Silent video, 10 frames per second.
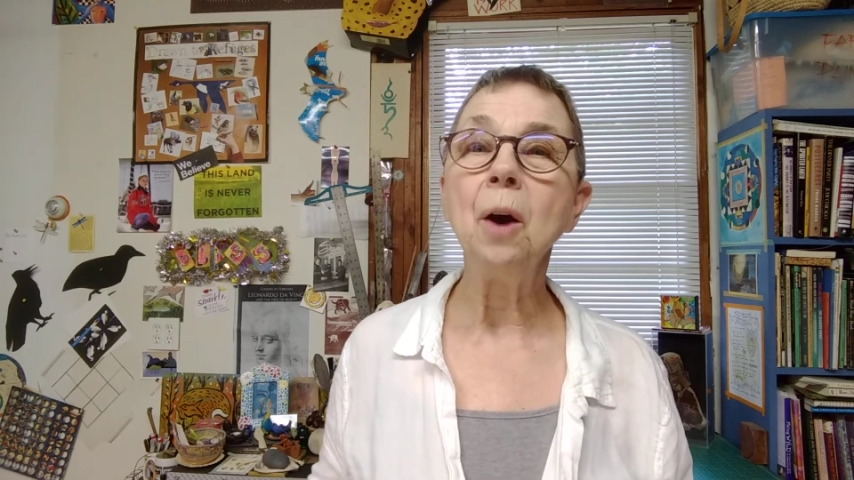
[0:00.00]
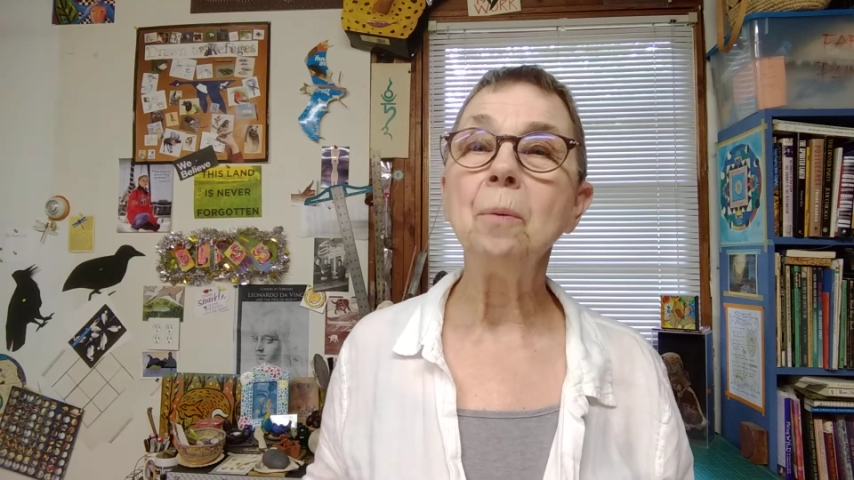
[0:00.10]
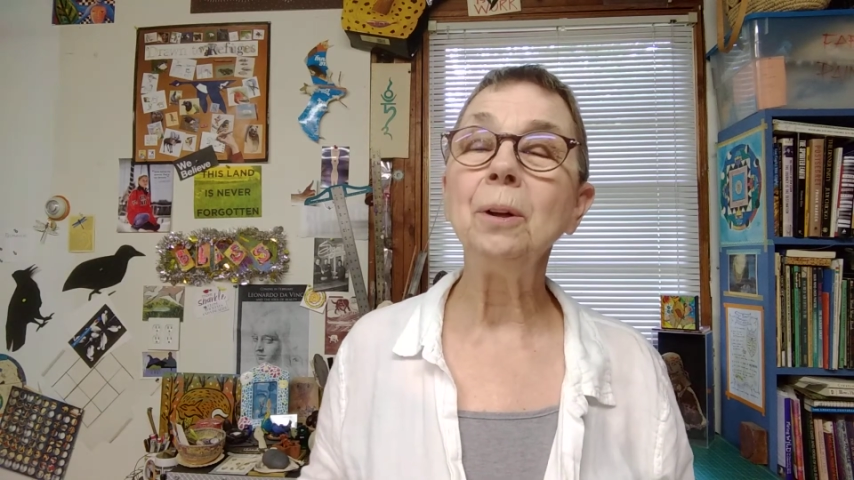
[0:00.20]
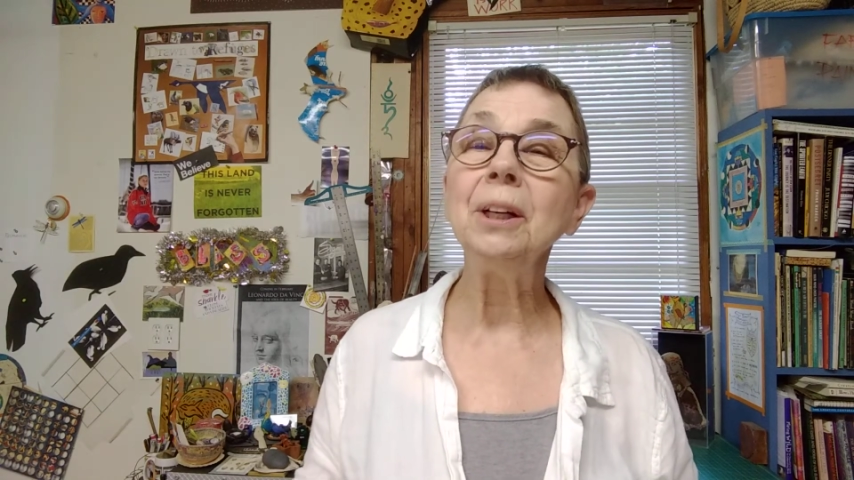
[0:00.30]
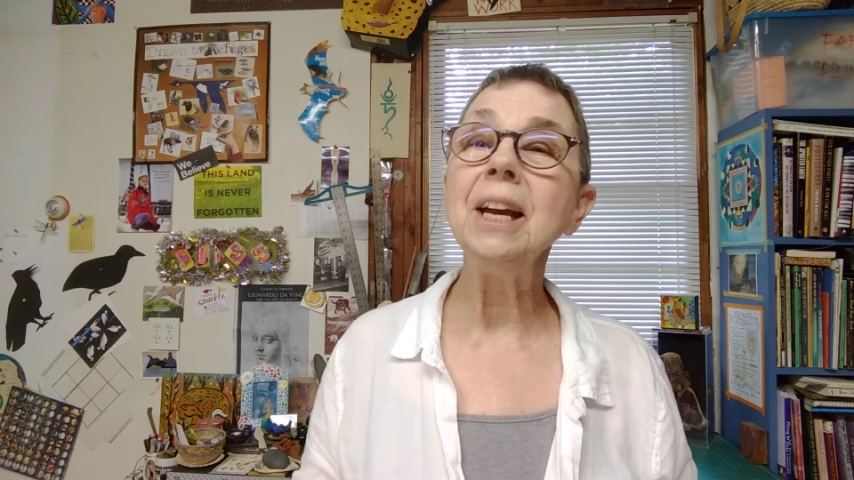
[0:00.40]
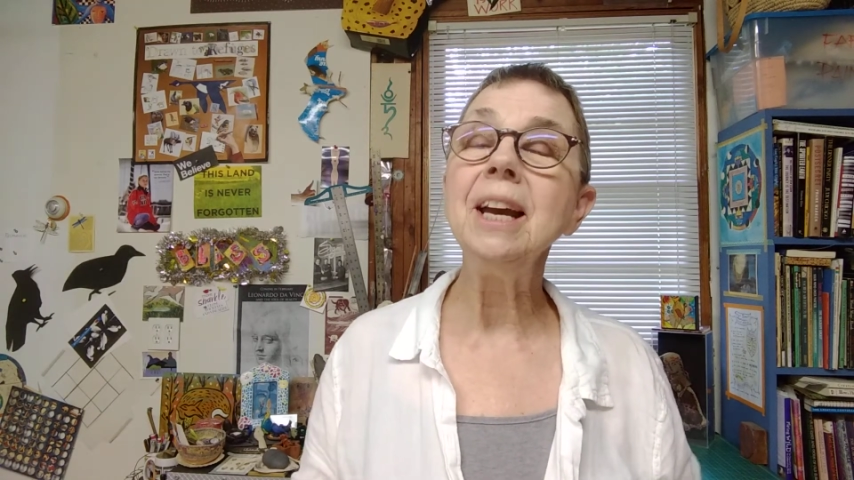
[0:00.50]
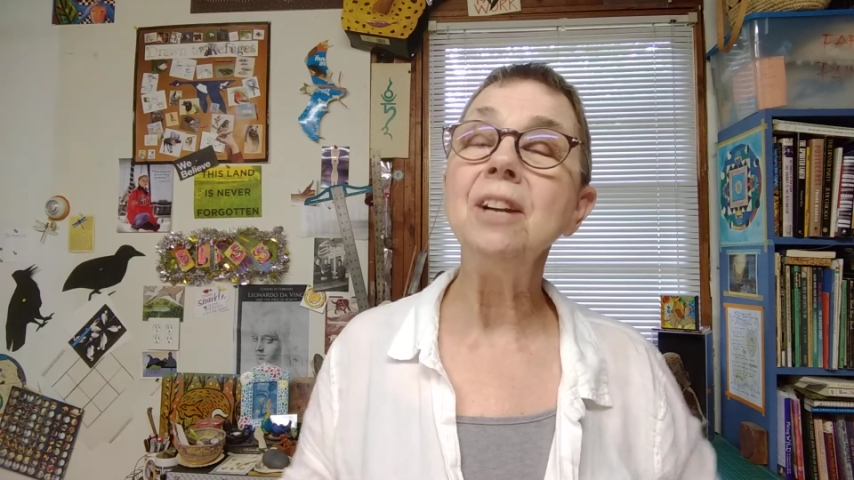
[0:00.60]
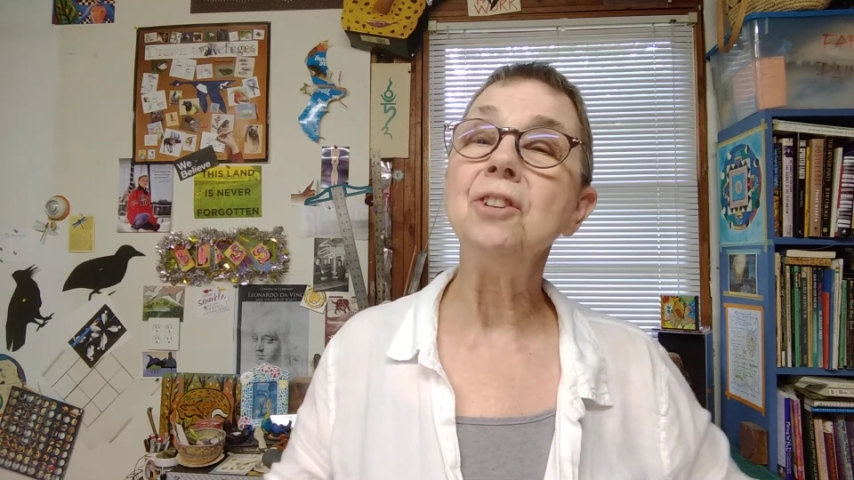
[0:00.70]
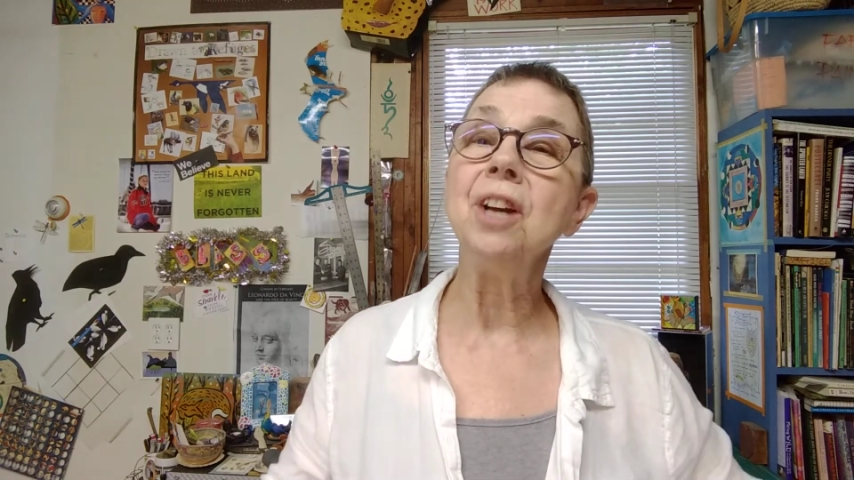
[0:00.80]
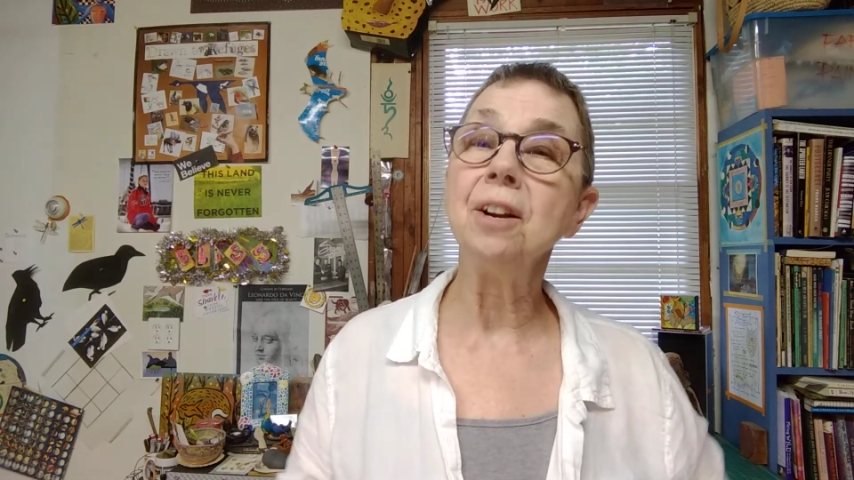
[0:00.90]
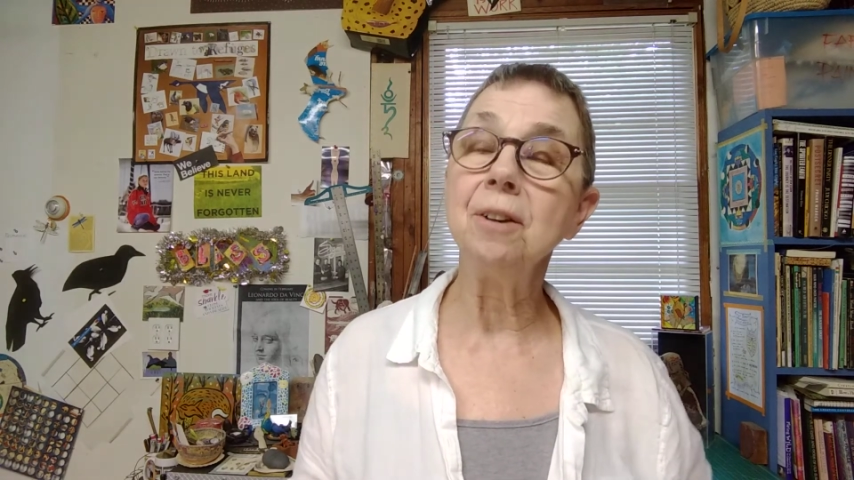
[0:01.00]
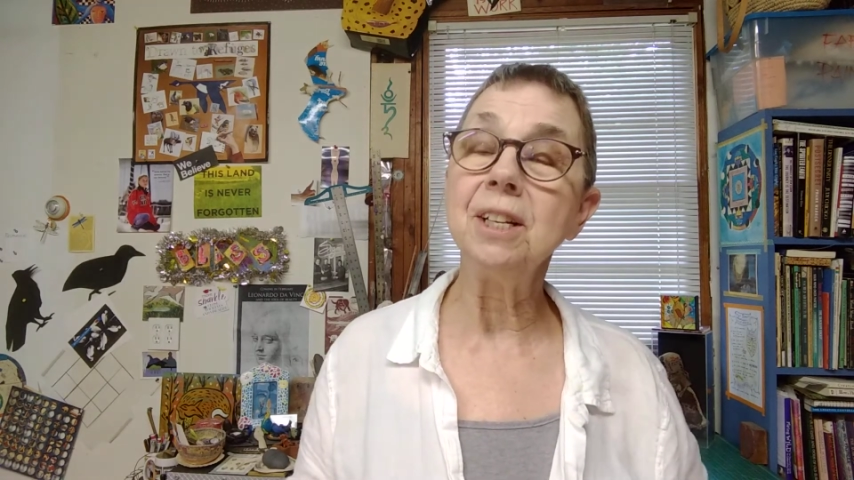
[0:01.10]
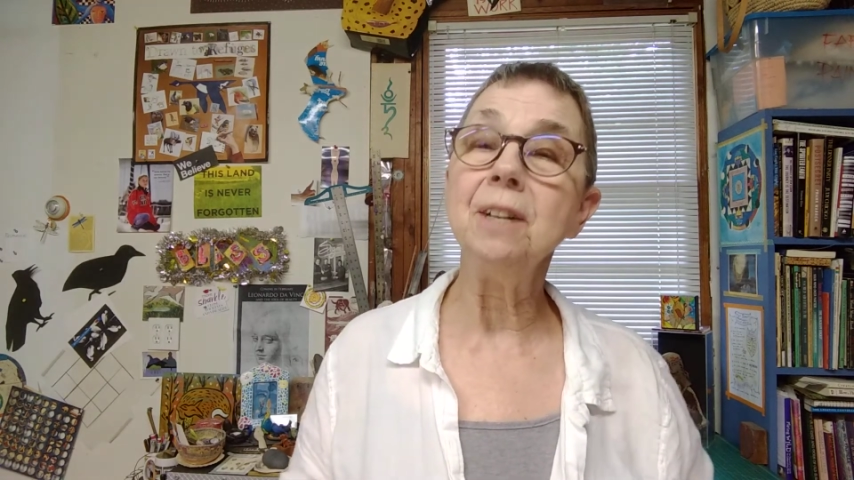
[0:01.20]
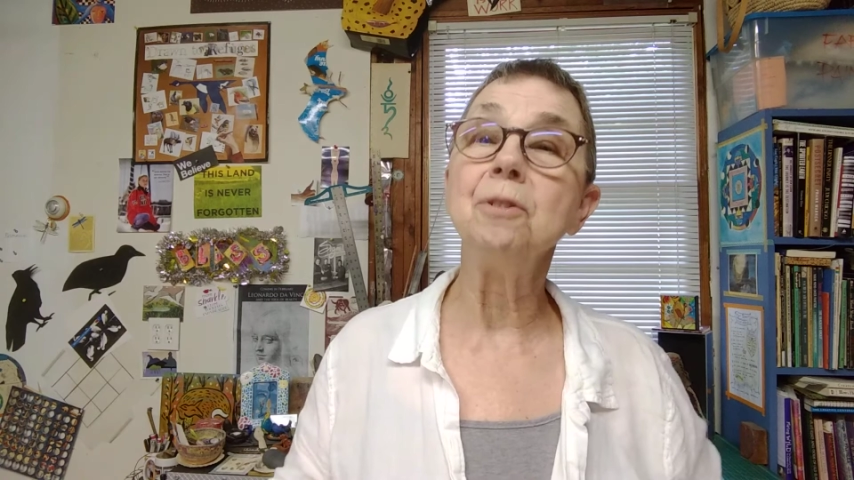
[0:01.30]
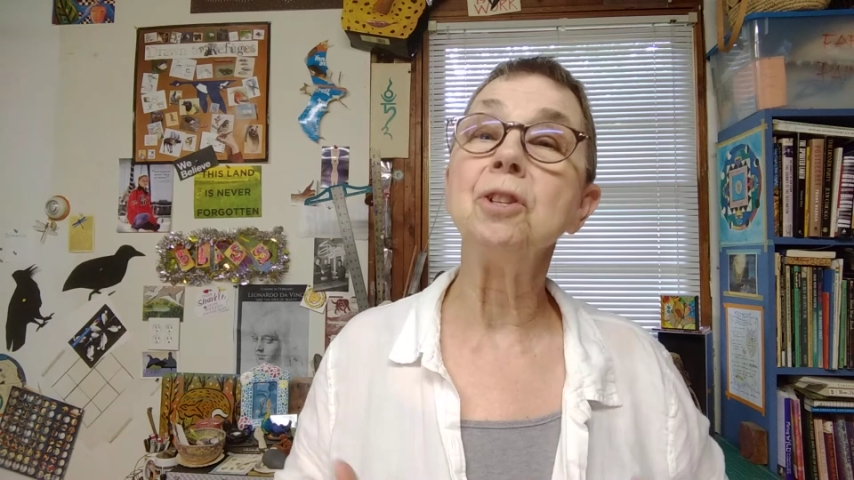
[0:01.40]
we're looking at
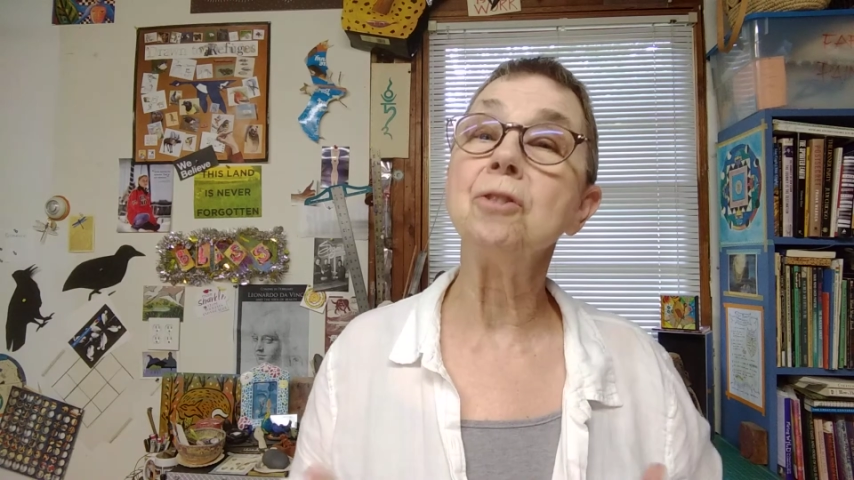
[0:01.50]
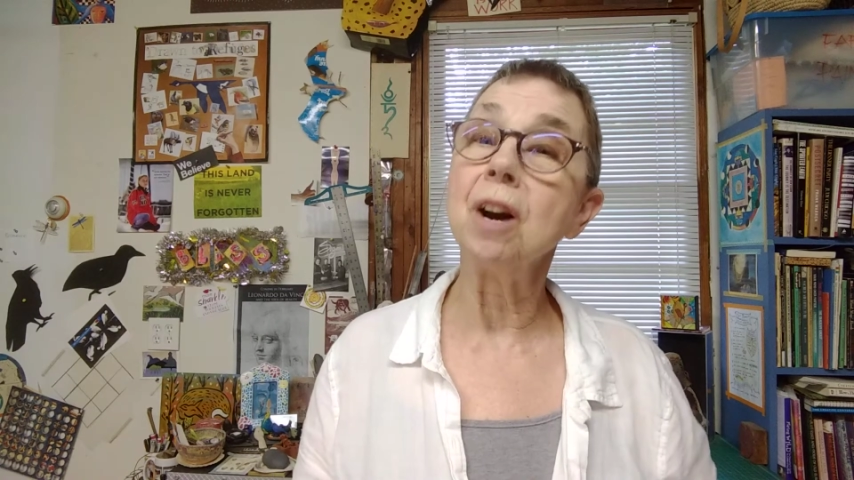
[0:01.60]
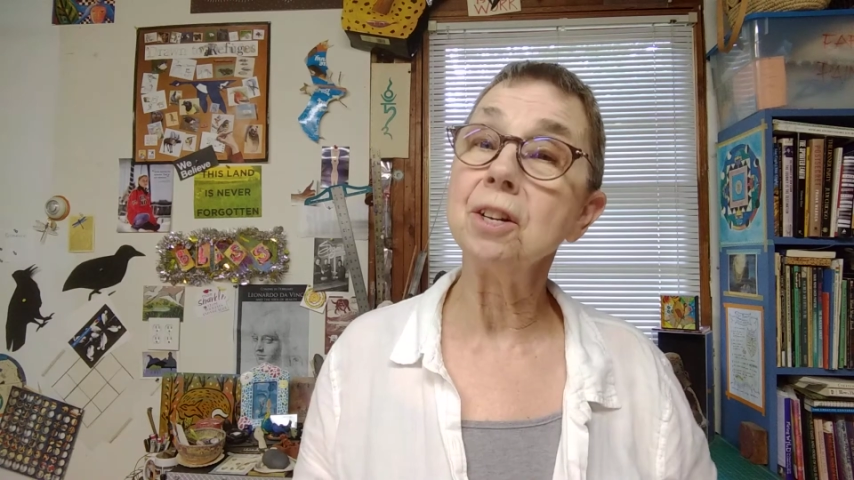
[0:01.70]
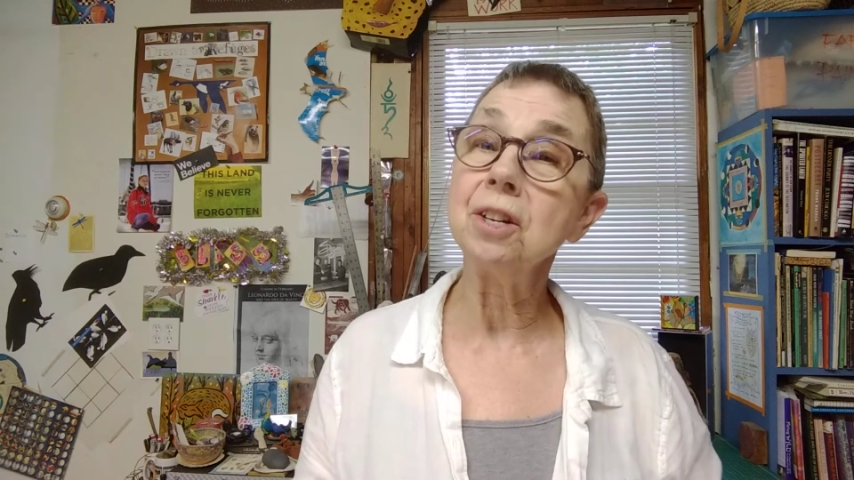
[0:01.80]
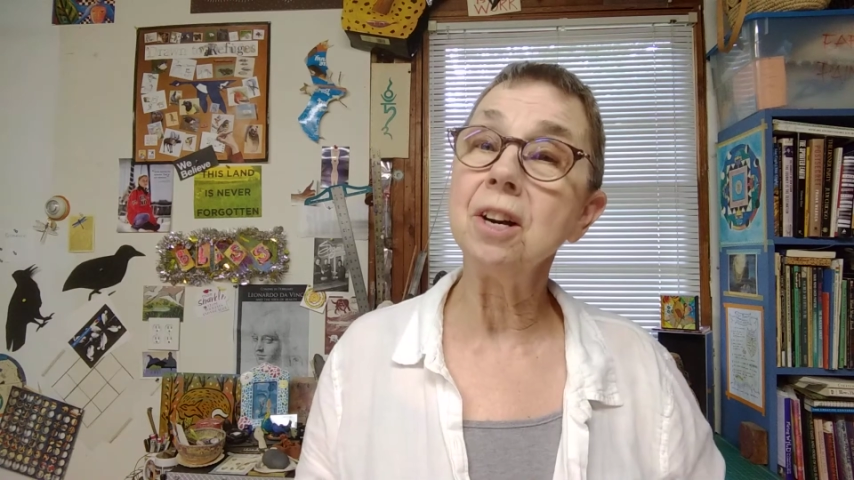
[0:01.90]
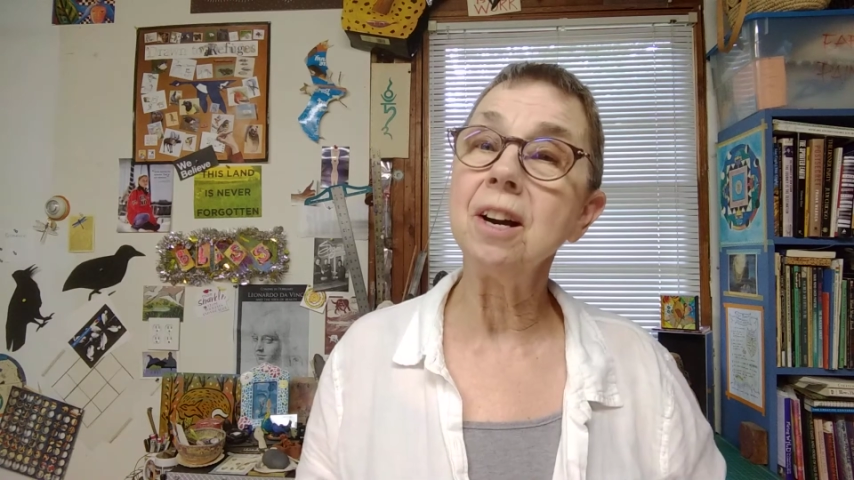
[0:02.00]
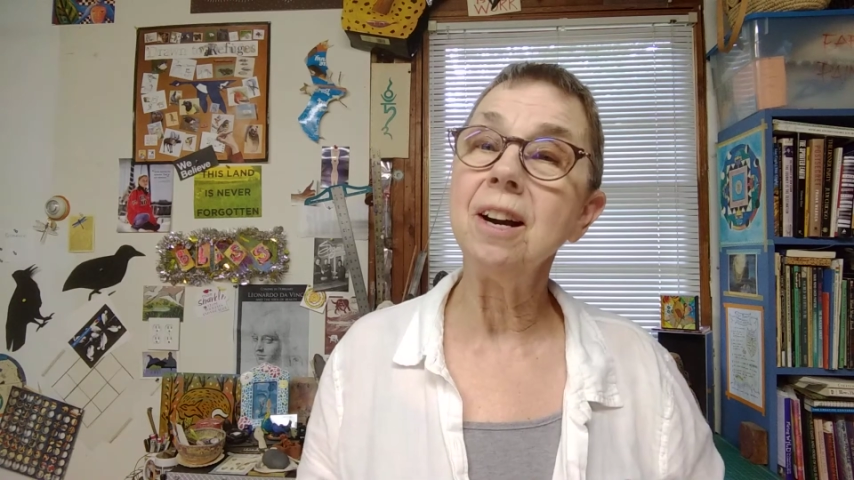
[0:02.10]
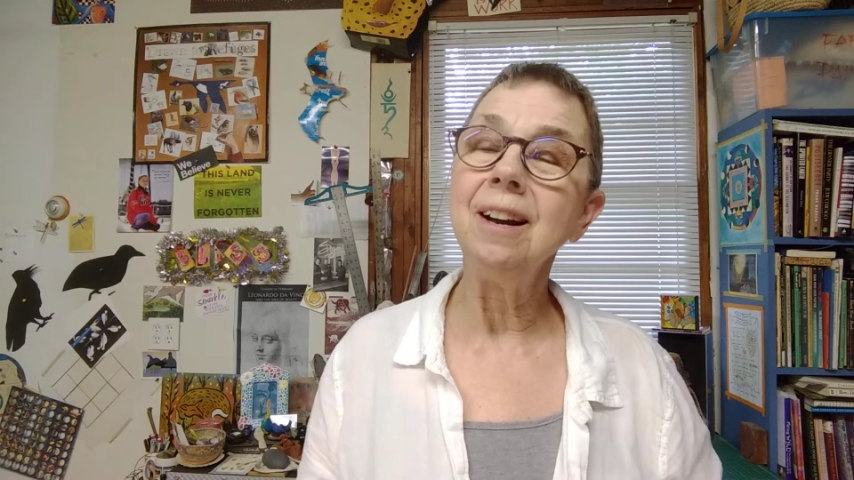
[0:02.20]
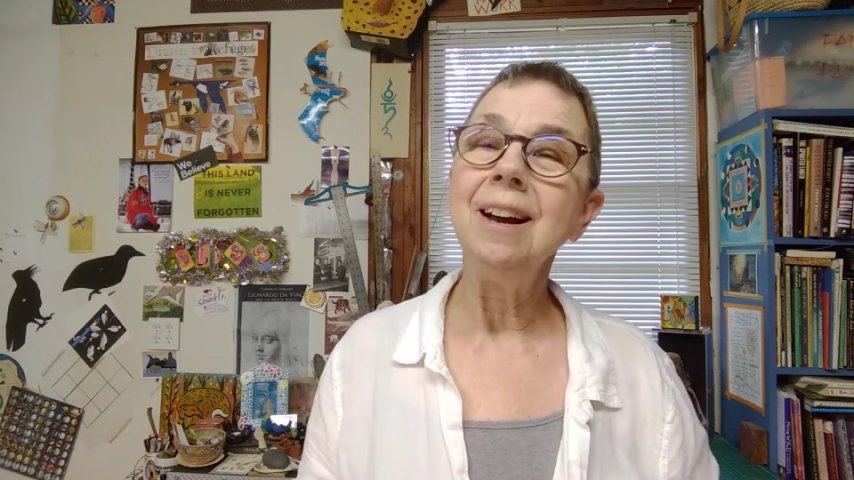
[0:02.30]
generative structure